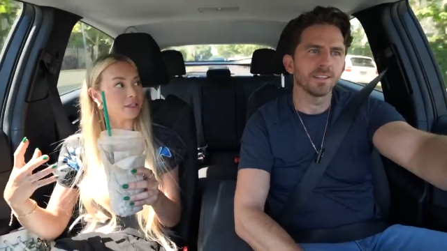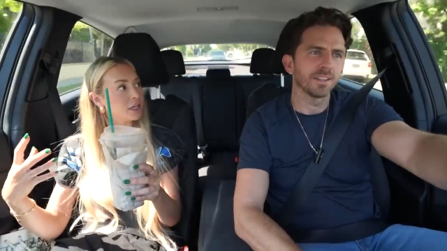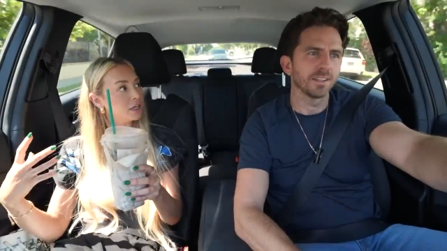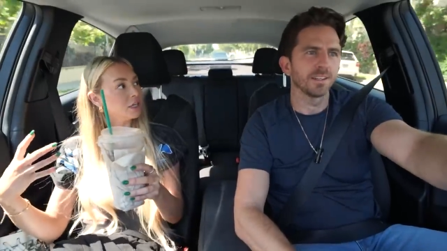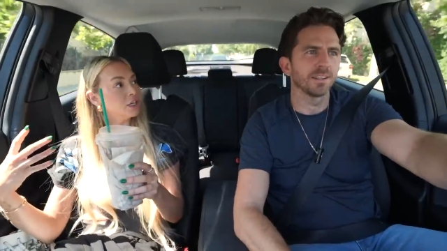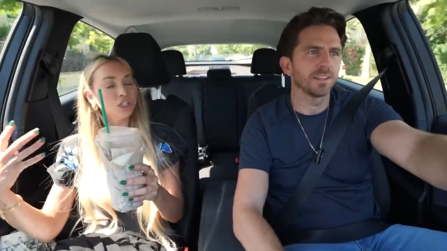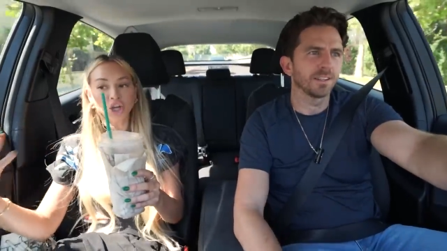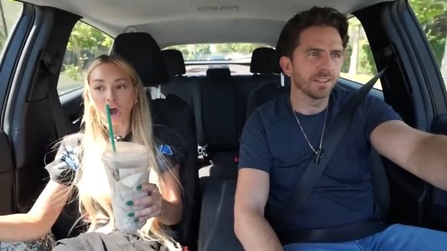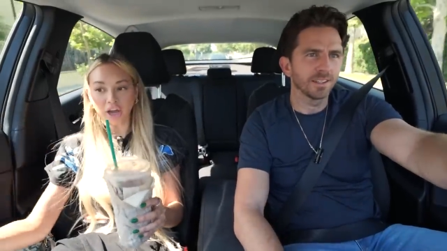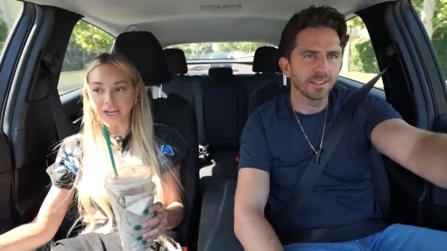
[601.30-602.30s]
Speaker 1: and
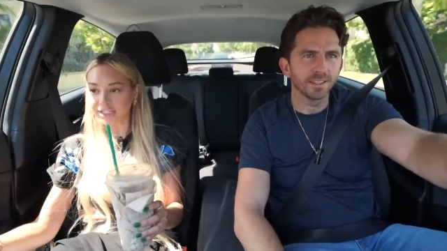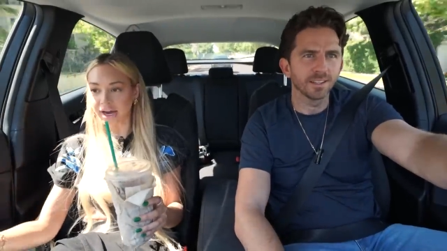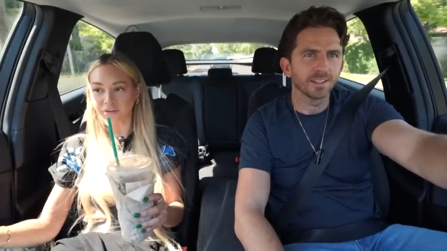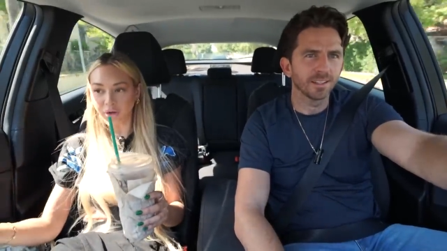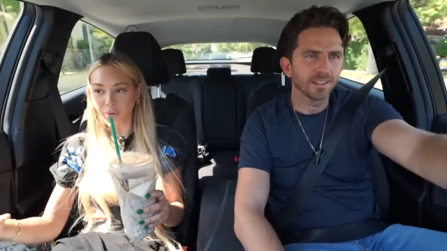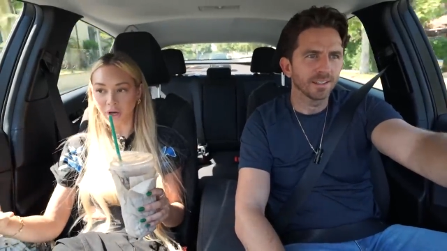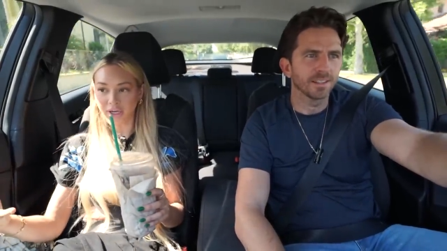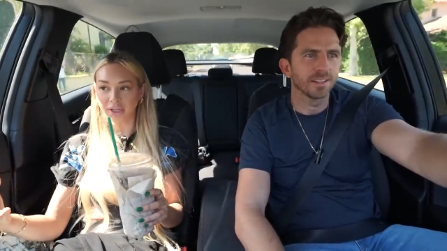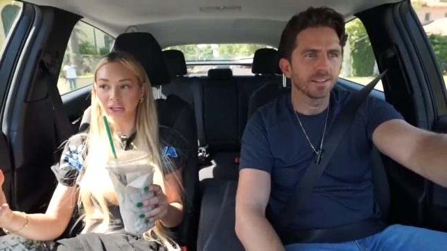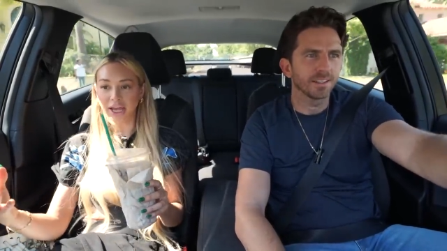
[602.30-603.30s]
talking to everyone
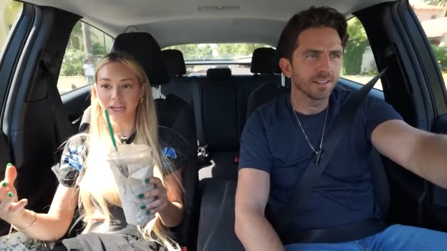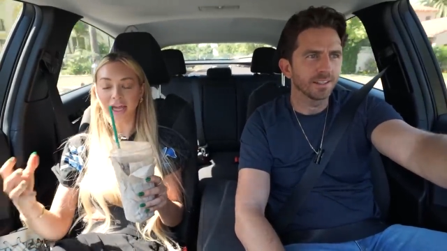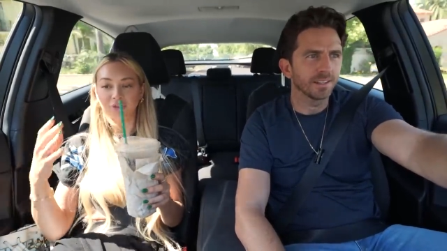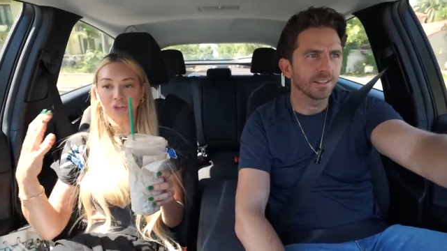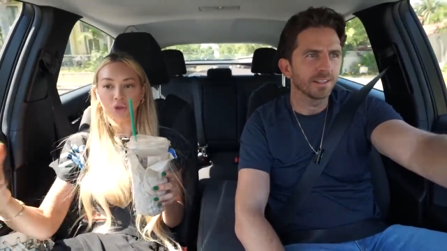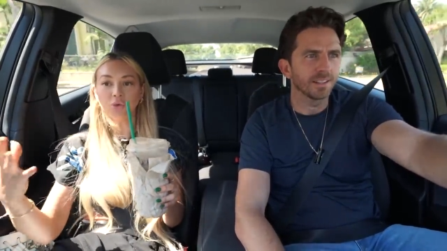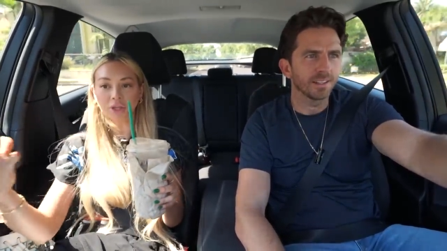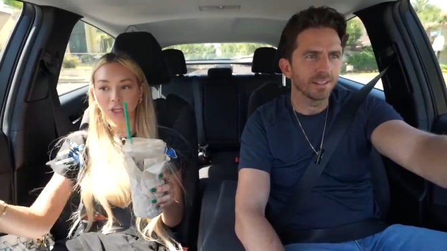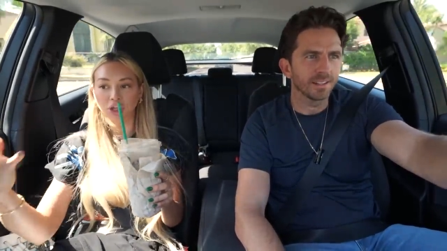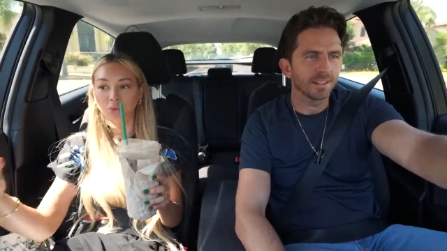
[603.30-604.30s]
and like if you
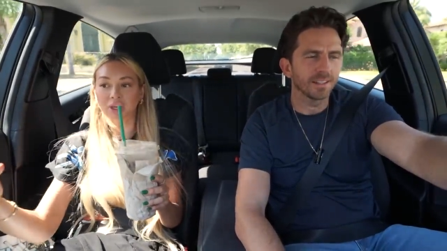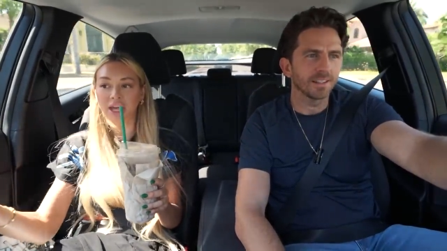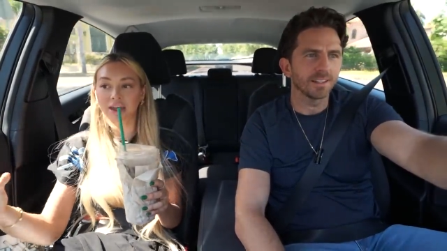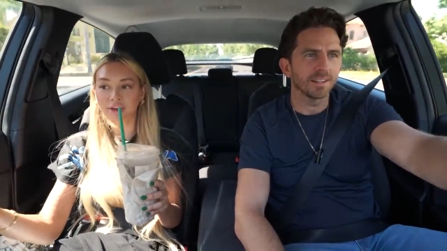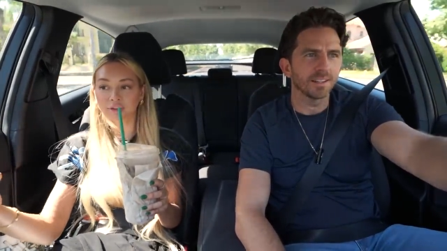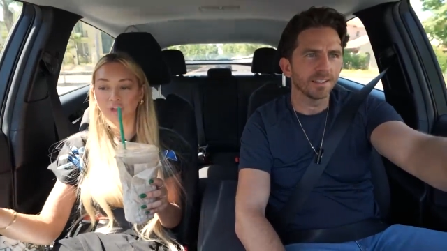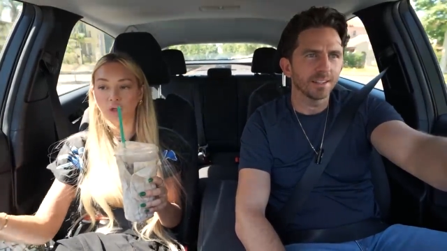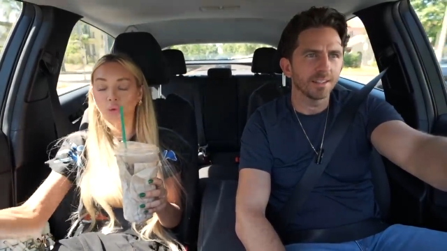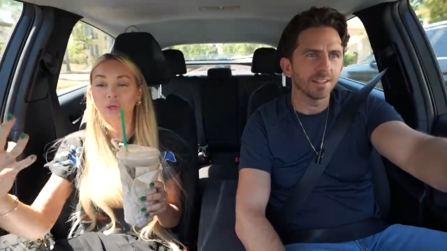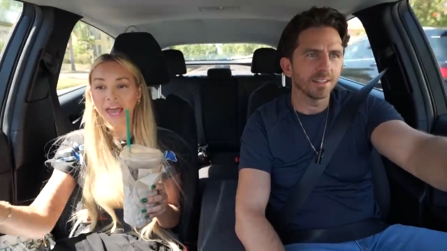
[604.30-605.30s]
you give
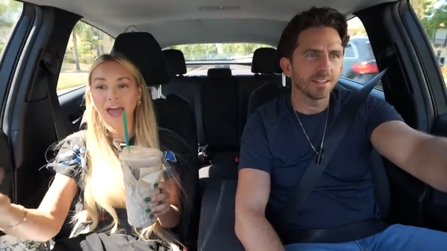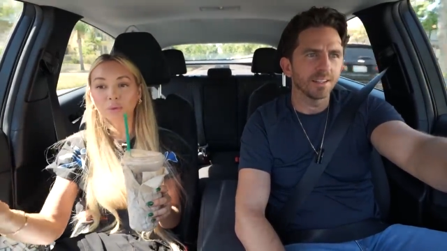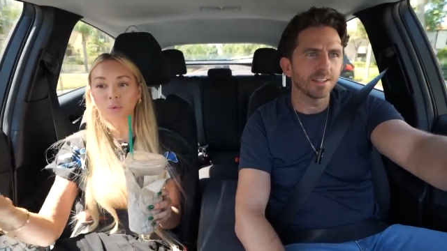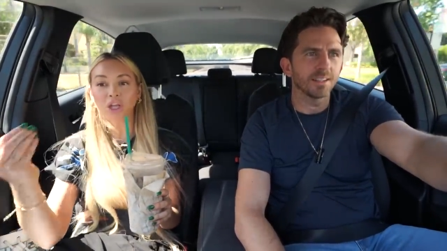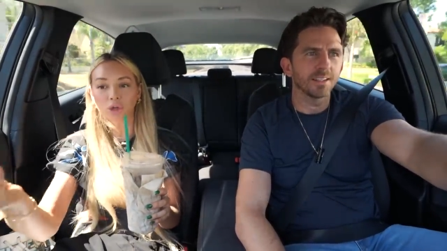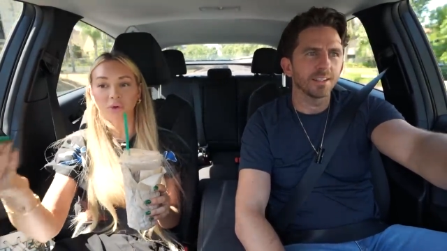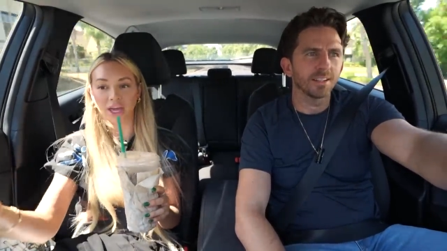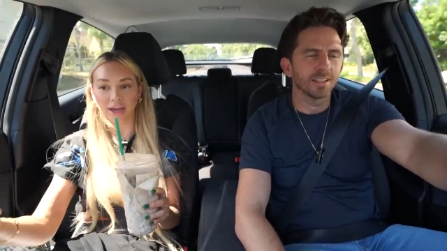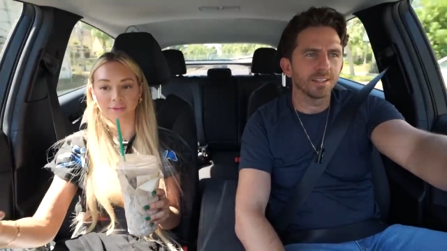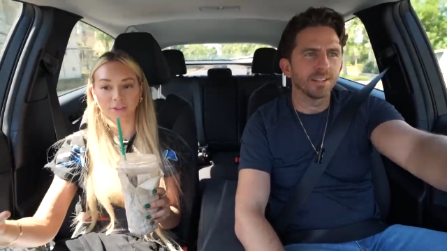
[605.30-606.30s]
you get what you
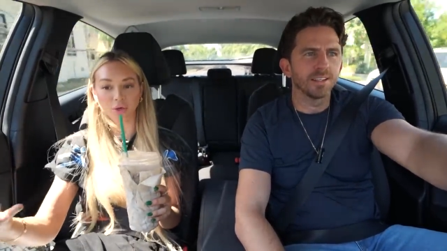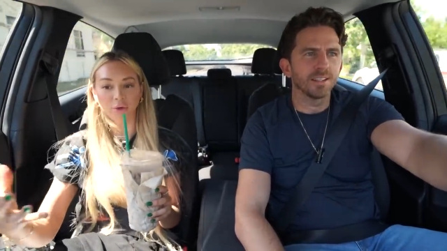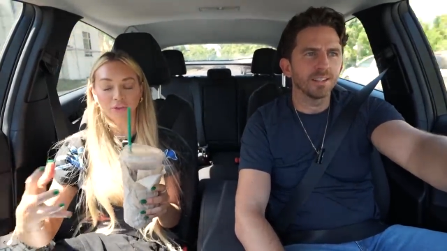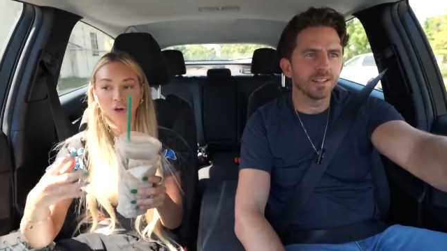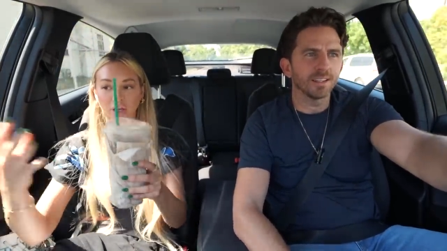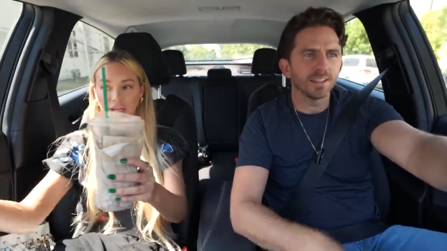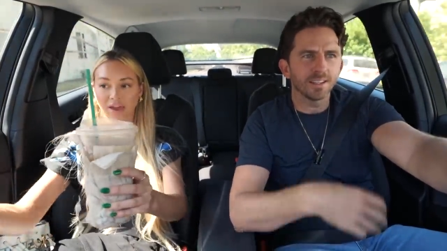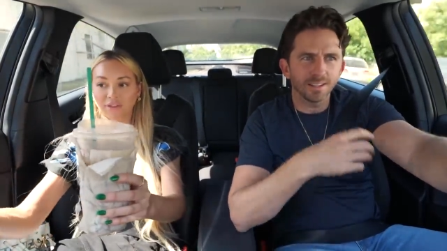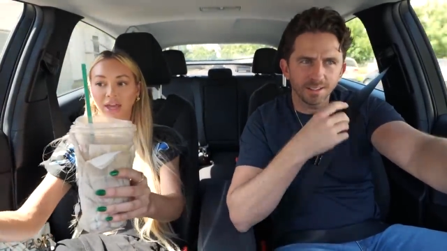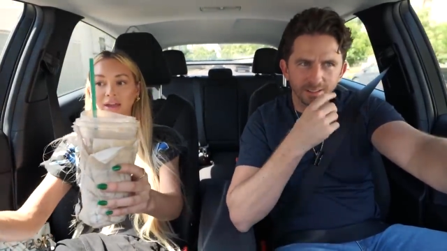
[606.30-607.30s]
give so if you're
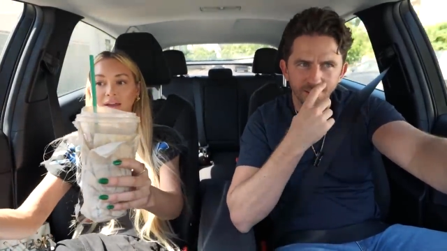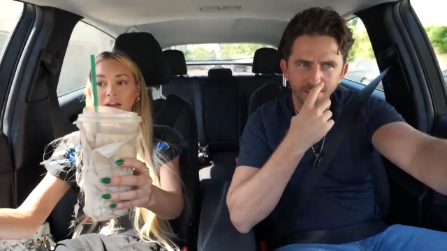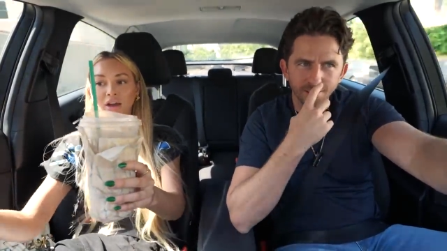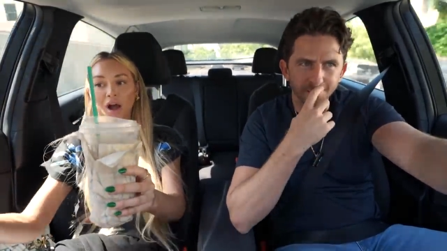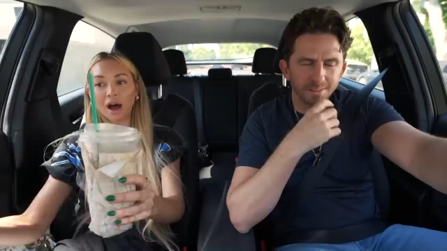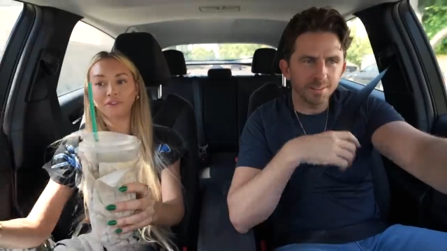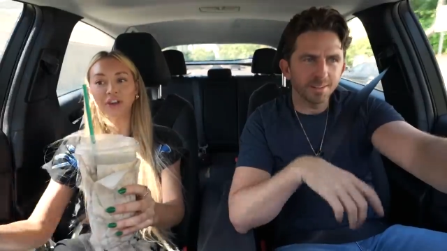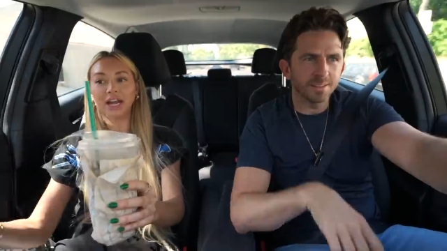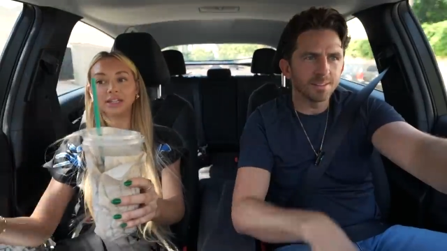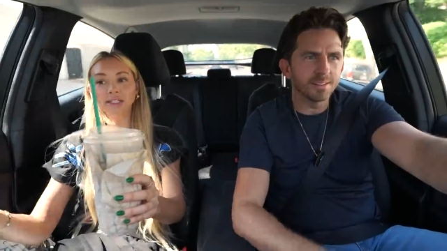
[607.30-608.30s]
giving
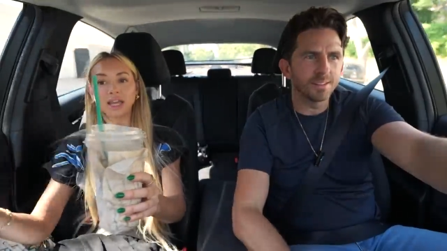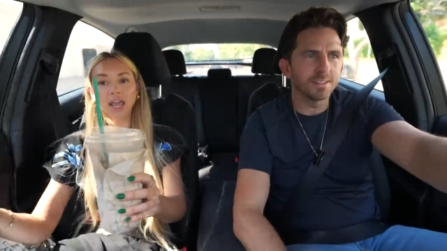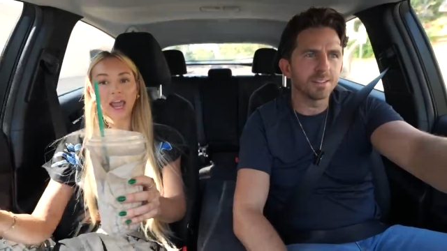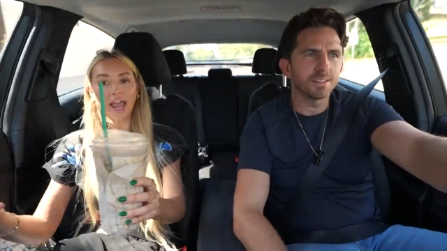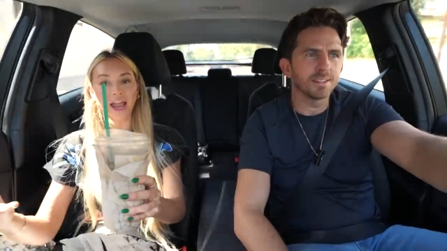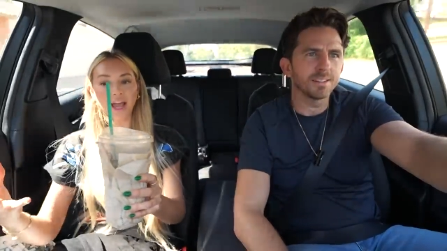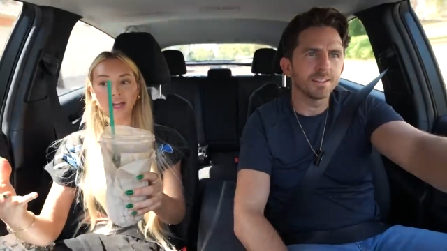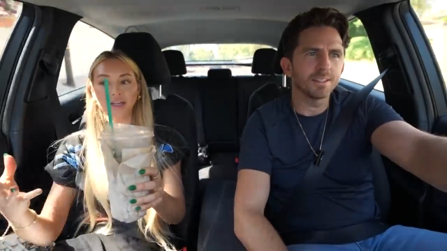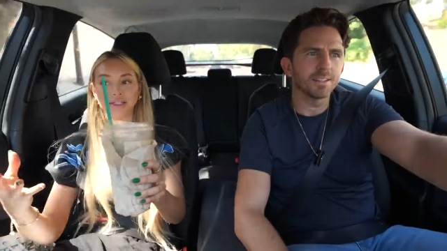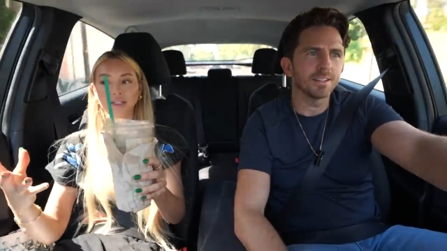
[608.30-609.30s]
confidence
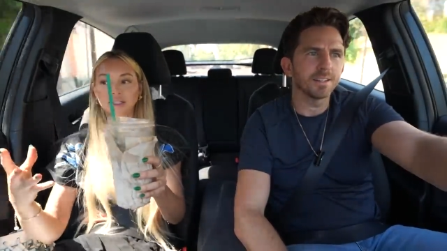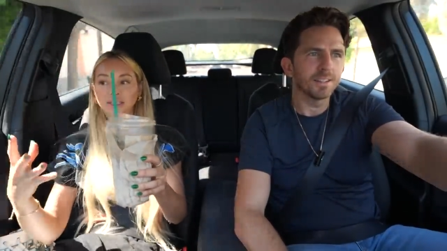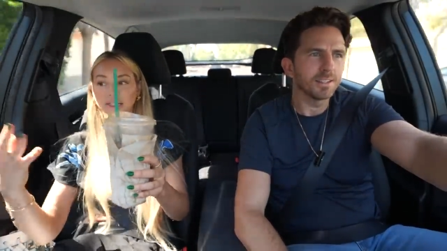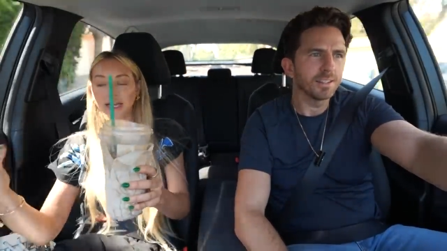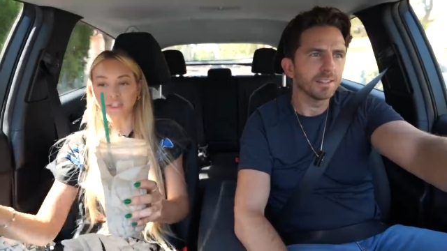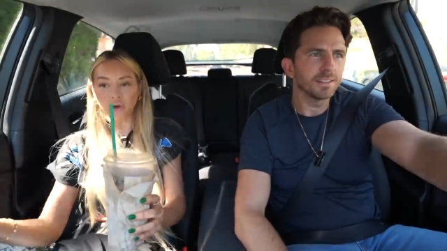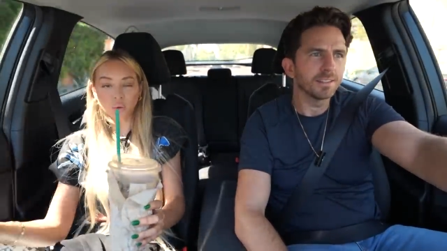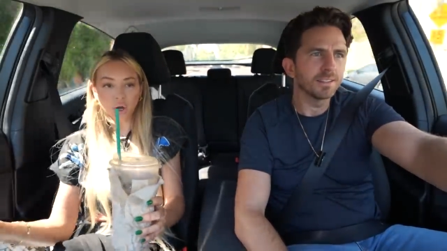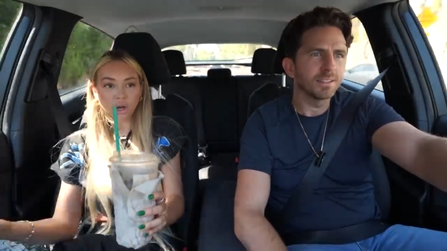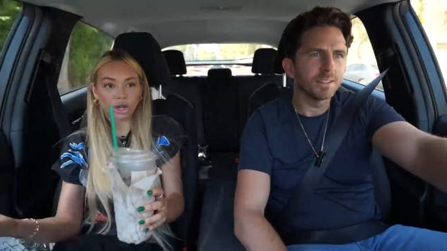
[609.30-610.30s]
and sex
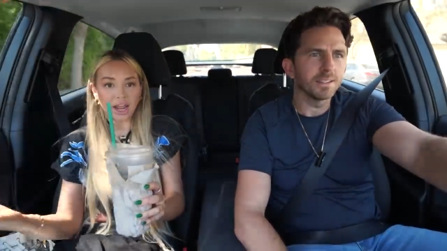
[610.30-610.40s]
forward